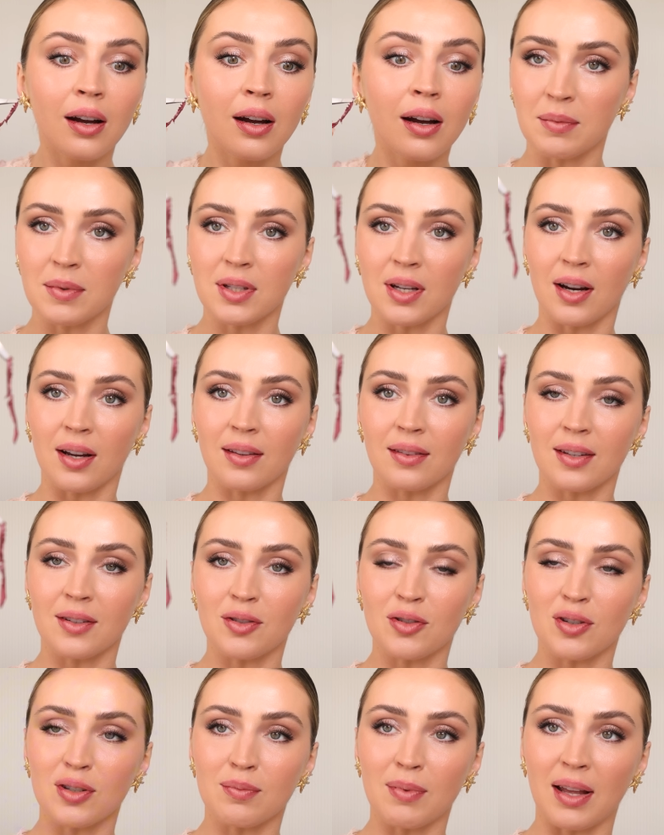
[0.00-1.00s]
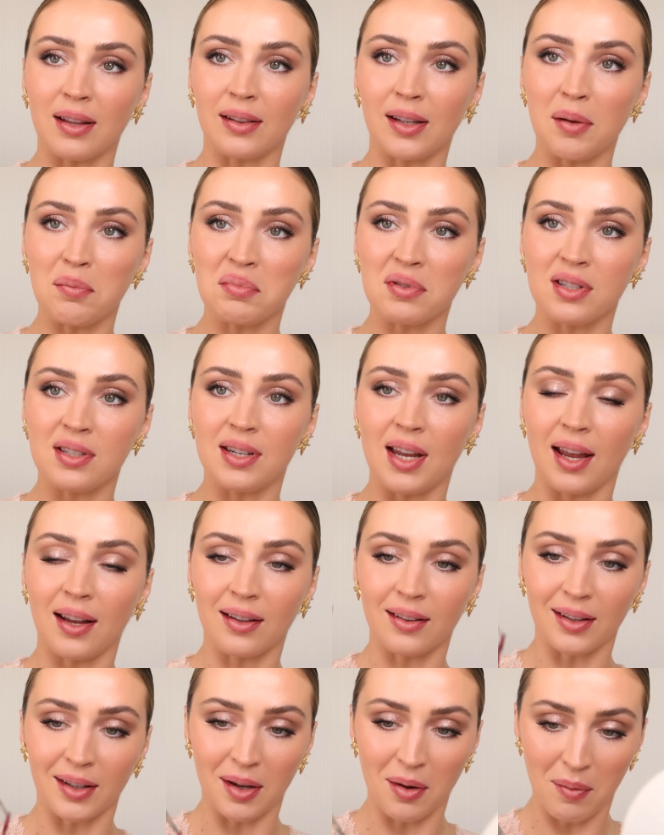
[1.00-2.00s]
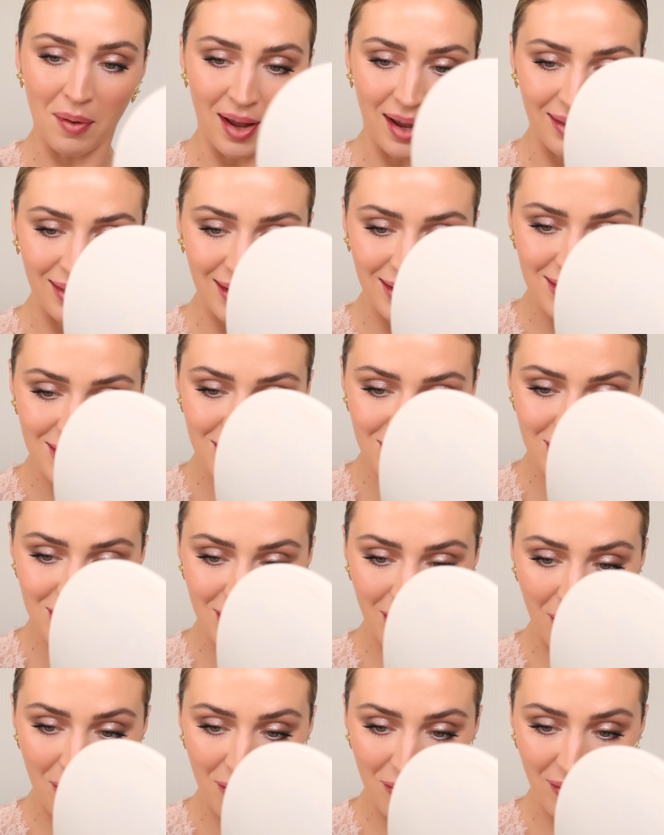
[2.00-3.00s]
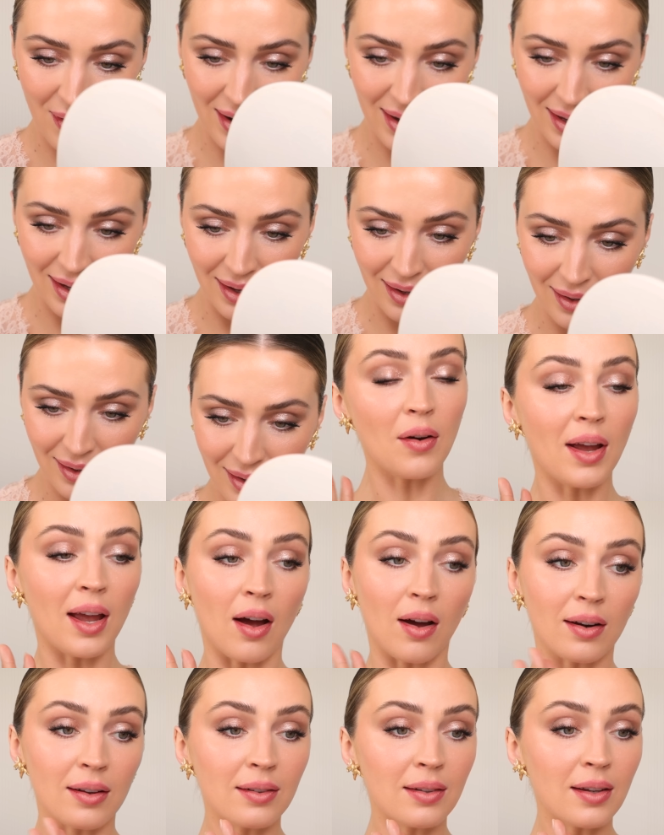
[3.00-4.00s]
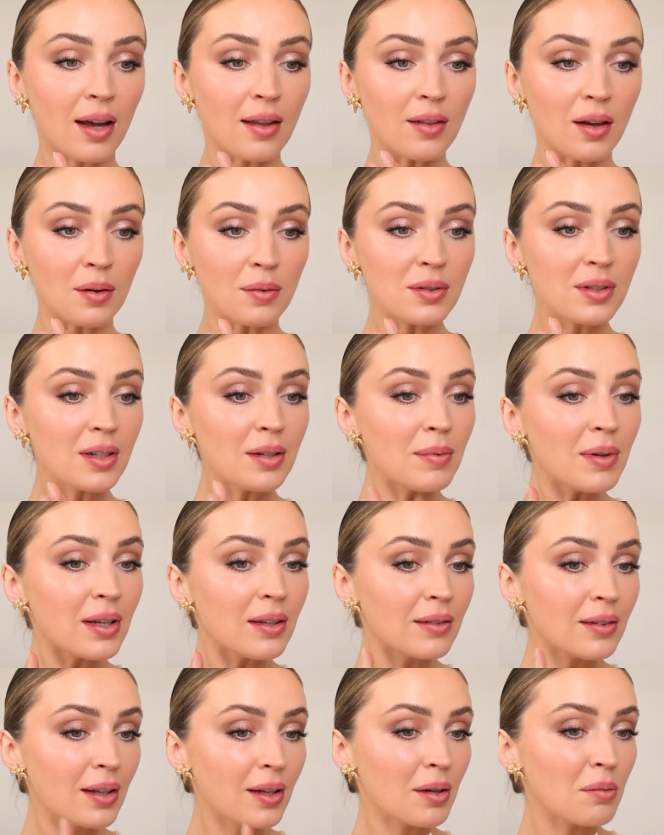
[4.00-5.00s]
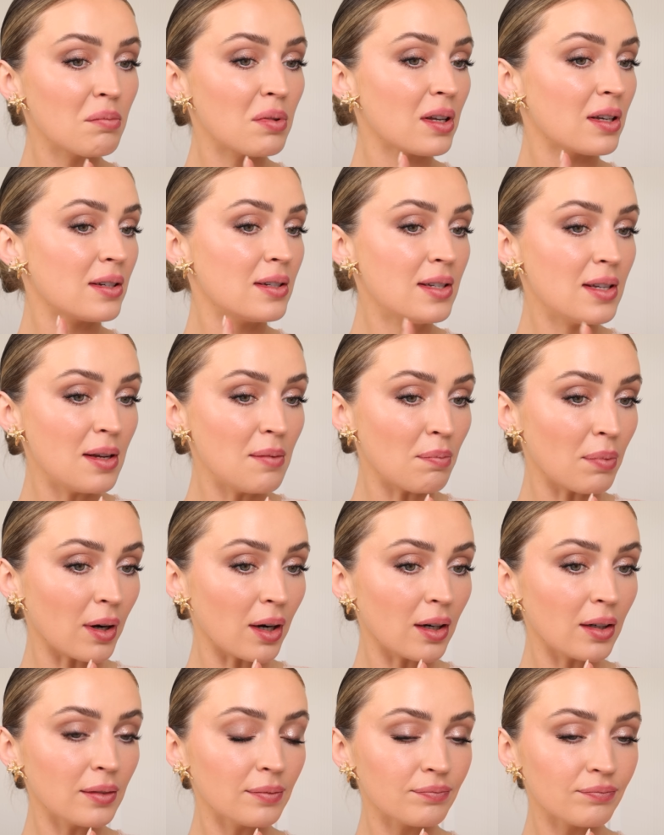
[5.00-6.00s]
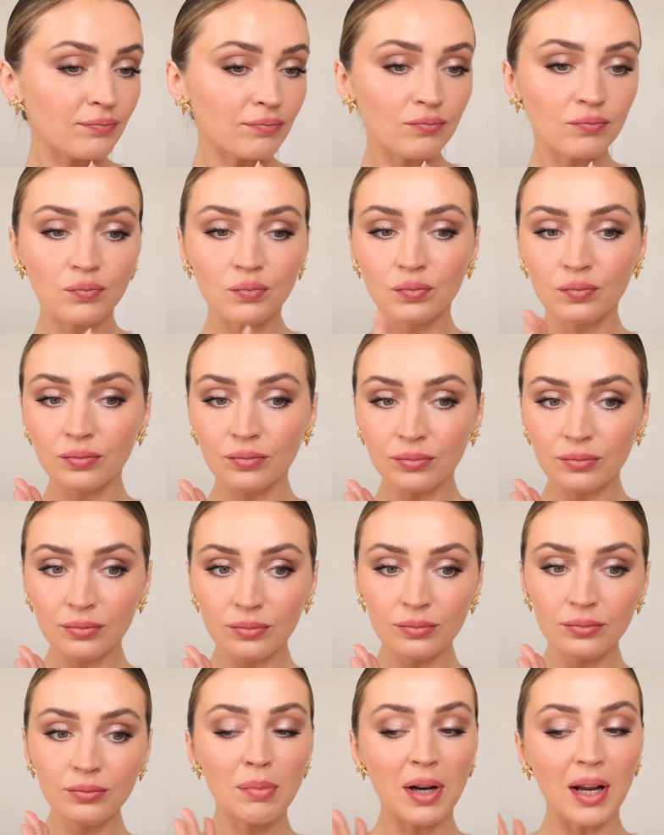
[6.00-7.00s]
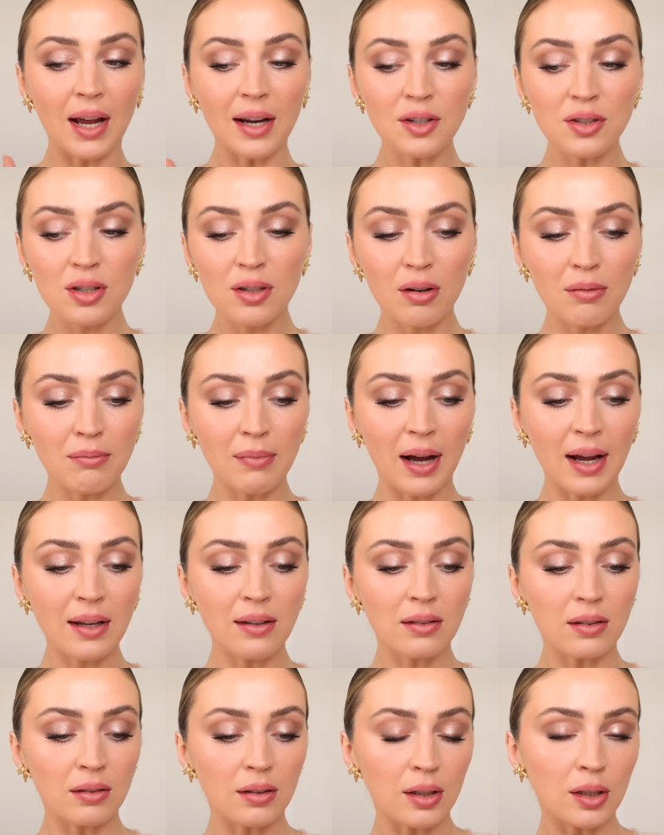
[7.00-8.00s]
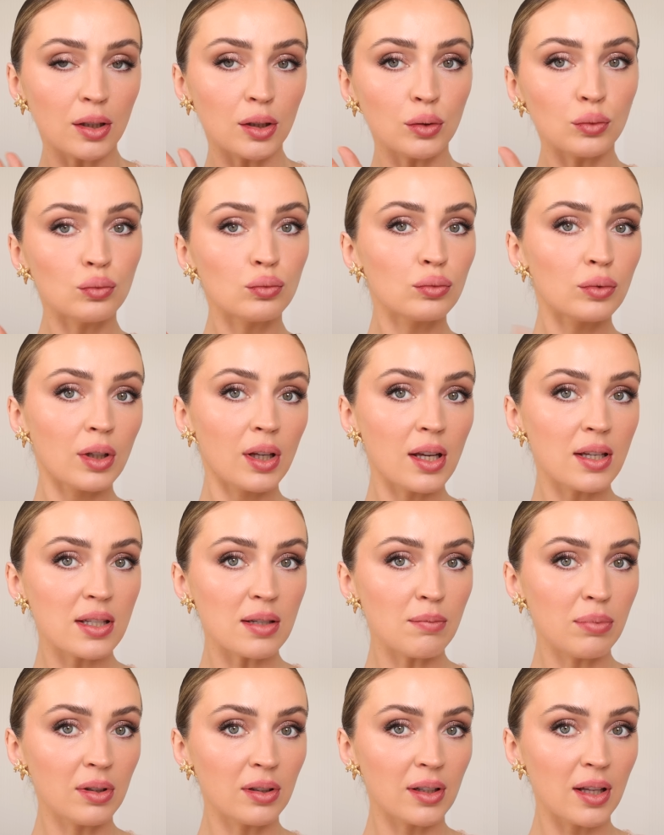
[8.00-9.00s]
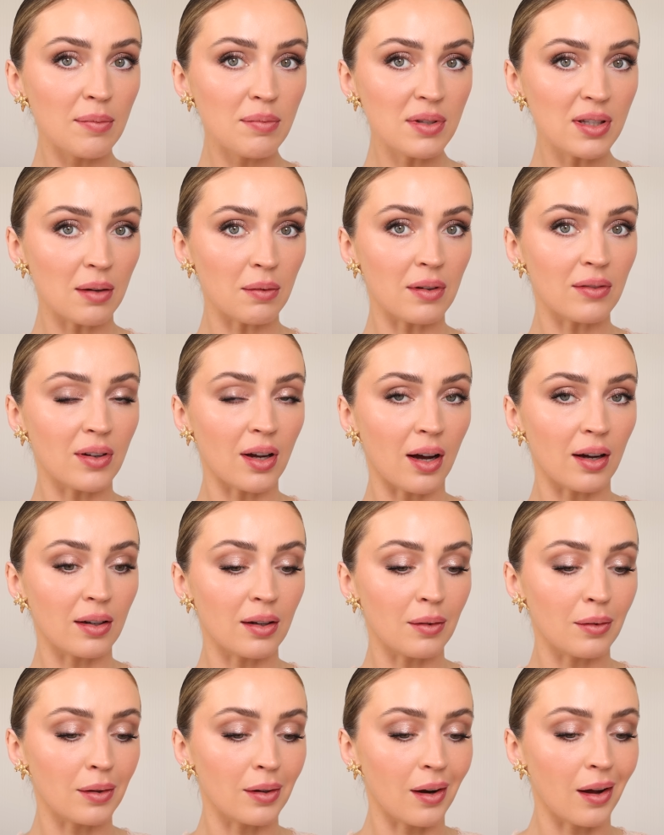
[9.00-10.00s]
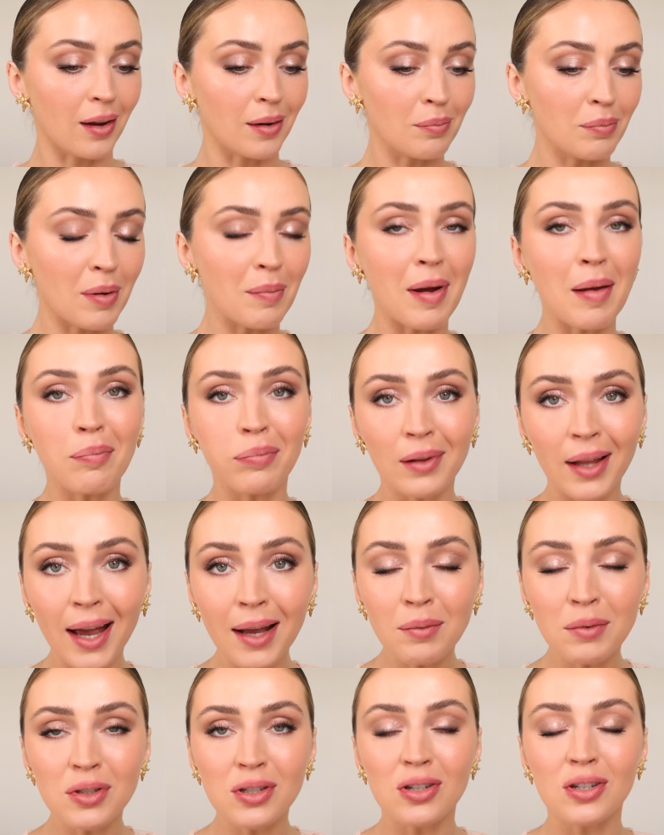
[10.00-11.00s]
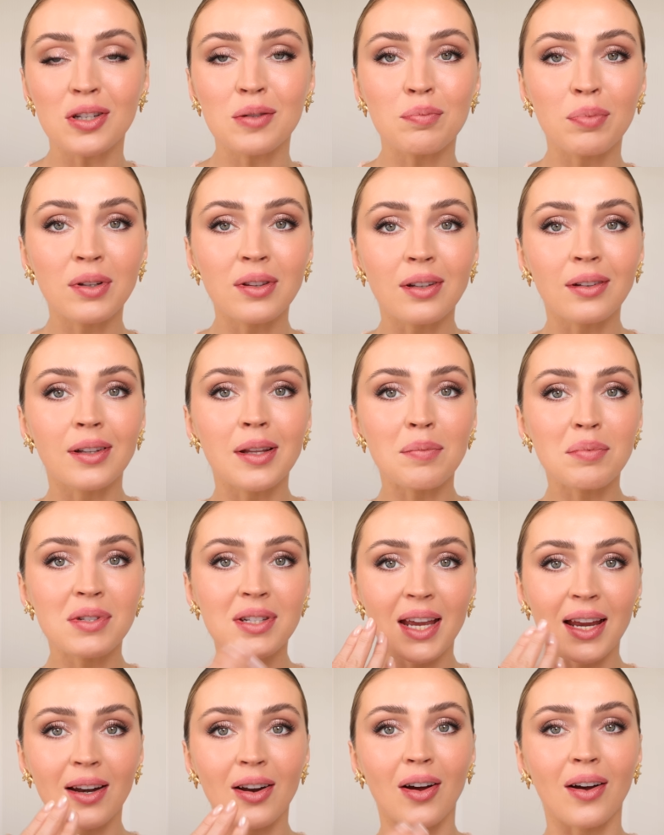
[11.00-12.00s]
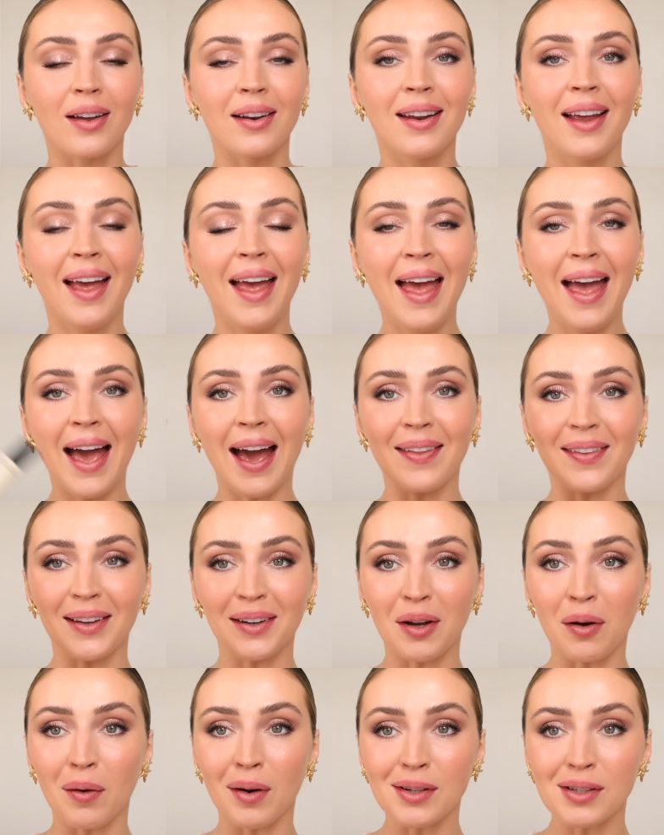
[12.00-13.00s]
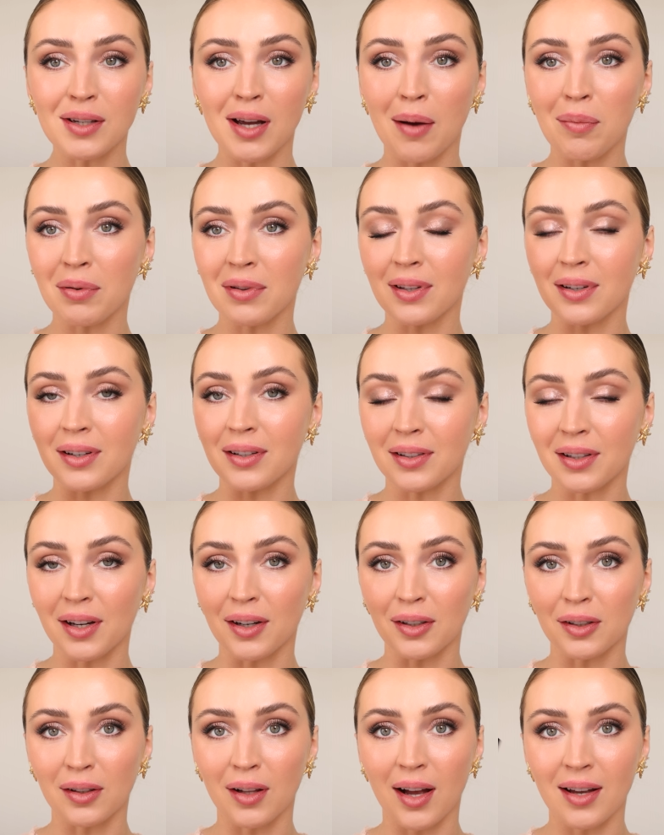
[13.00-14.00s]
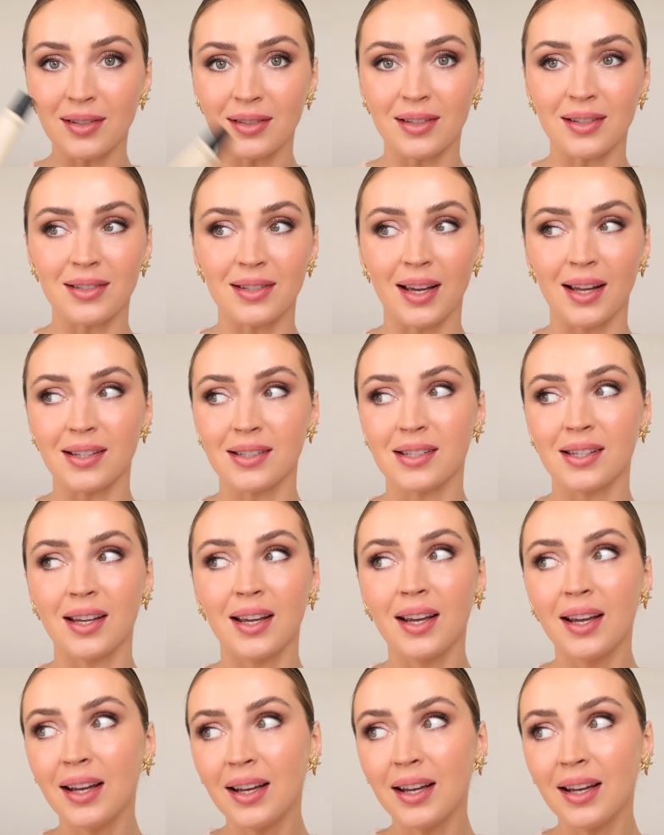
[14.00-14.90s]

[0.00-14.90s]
I'm sorry, these are just my lips dangling away. That's so funny. Okay, honestly, I thought it was gonna be a little bit deeper, but I actually don't mind the little kissable lips that we've got going on. But my plan was to just put the lip stain on and then go on top with a clear gloss, because that's